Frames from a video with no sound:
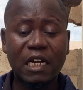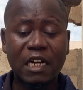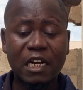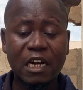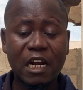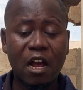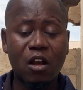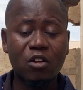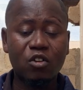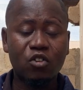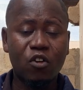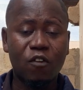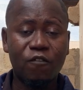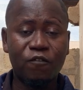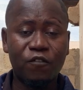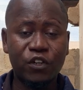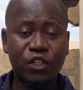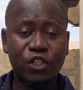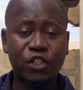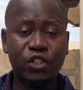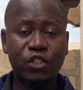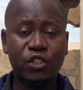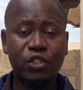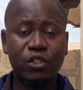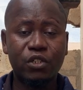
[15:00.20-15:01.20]
crowd your
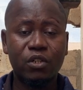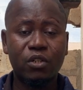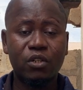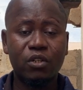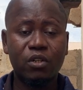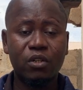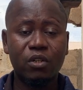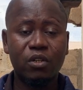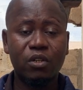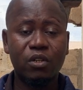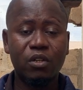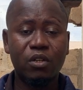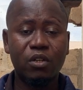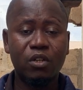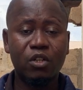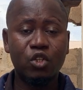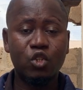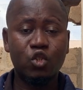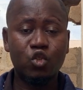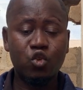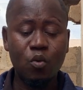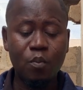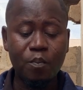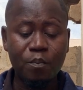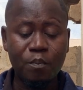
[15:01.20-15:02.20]
fish
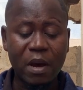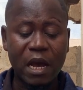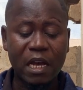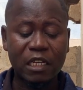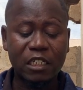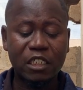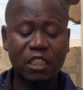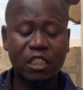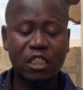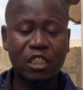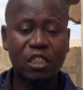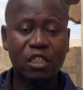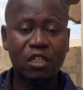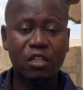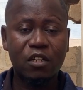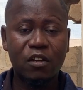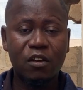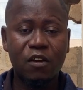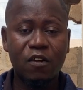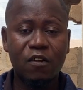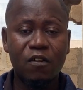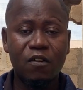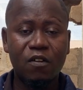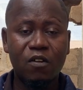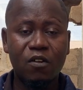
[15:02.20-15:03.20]
too much
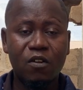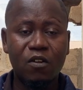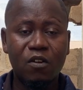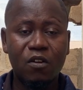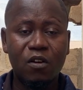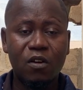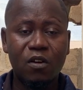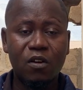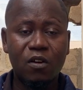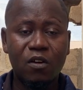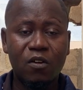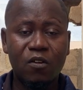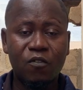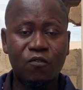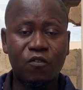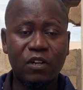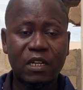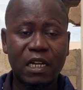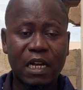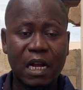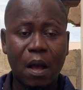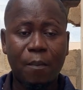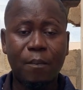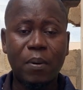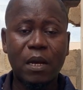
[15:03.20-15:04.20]
for
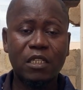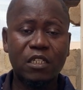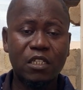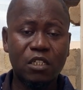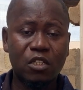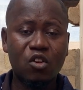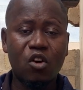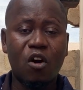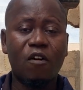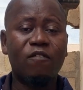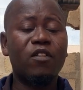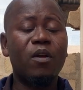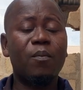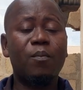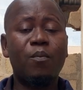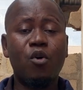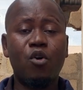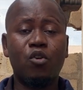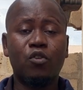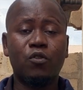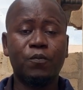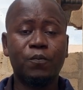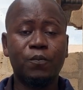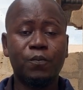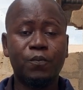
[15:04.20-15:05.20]
the capacity of the
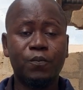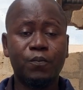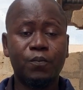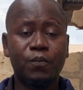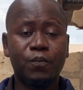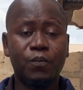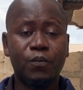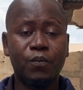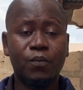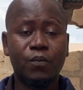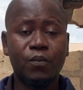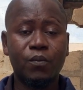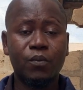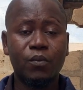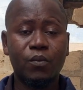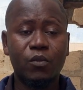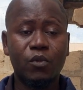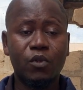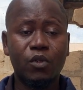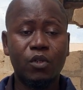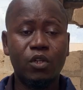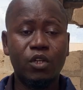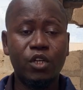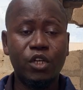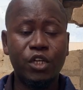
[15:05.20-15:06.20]
pond.
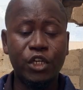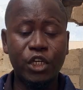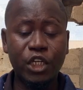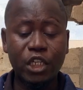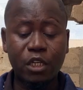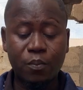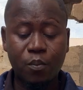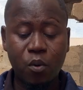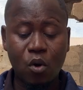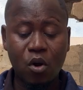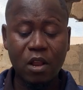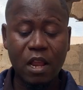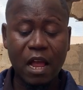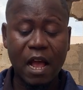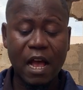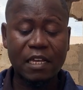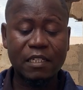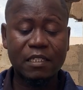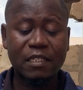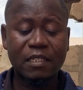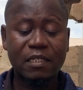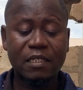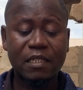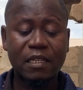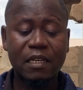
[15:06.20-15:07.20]
Each pond
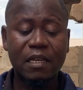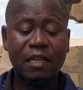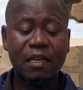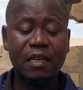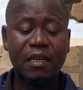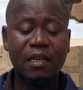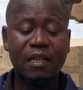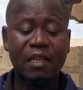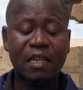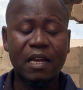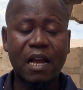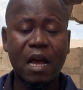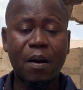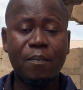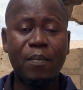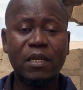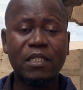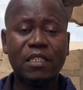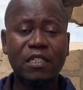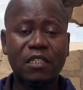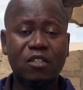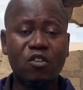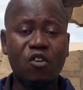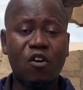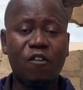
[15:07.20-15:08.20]
has the
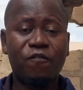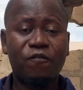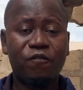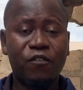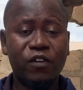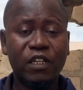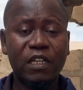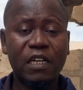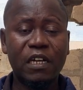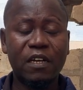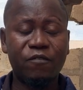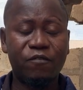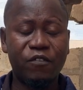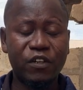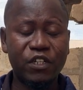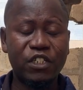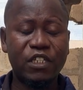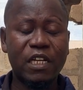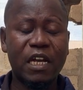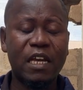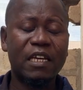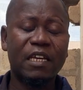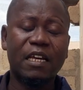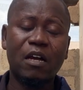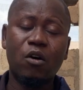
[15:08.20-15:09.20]
capacity of fish
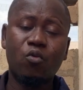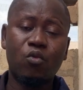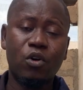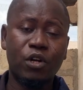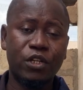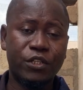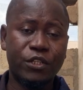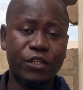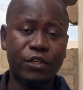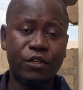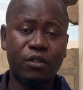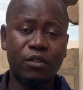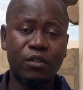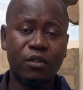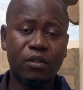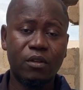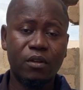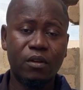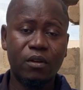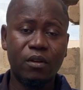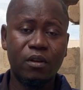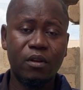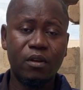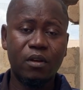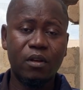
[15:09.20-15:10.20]
that it can contain.
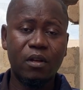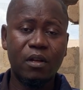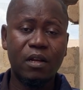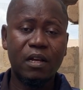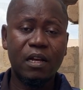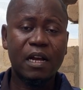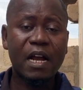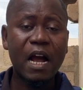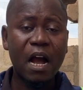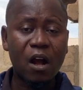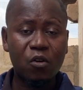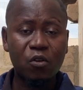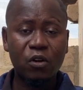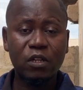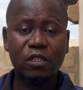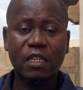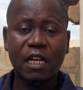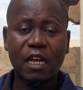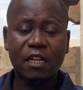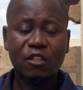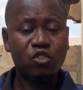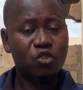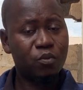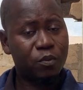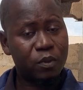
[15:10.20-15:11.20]
Calculate
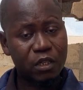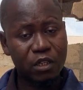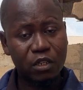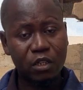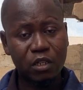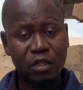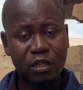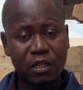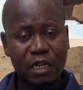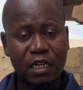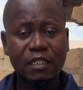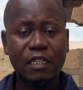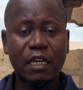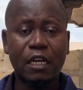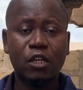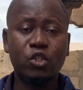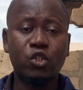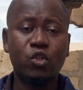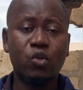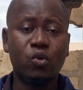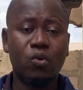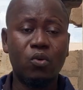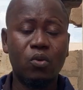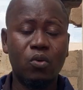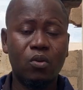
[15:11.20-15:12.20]
that to be rest
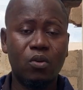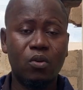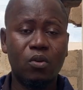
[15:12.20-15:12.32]
assured.